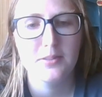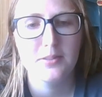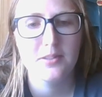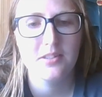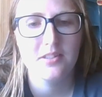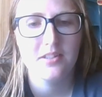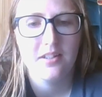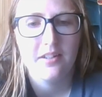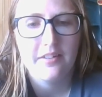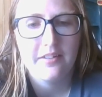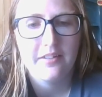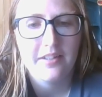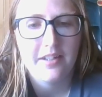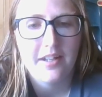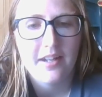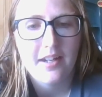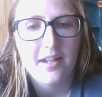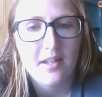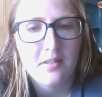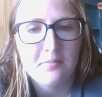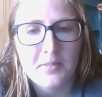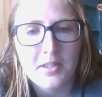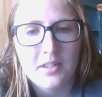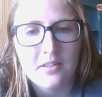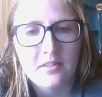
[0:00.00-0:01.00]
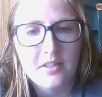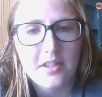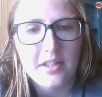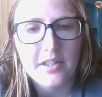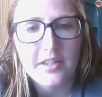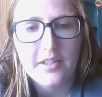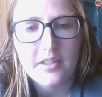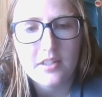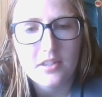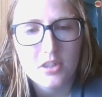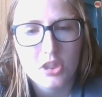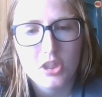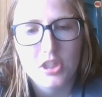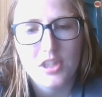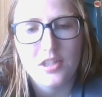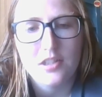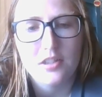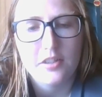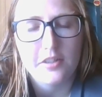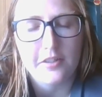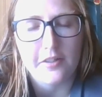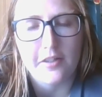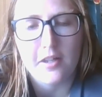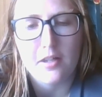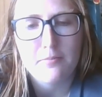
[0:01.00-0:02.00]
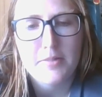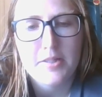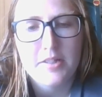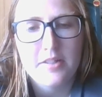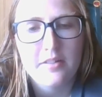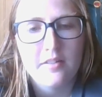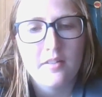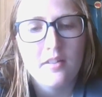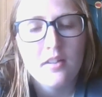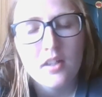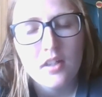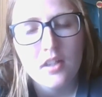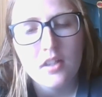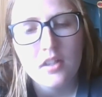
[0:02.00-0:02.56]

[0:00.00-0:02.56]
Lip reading: But yeah, I mean, like, share, comment,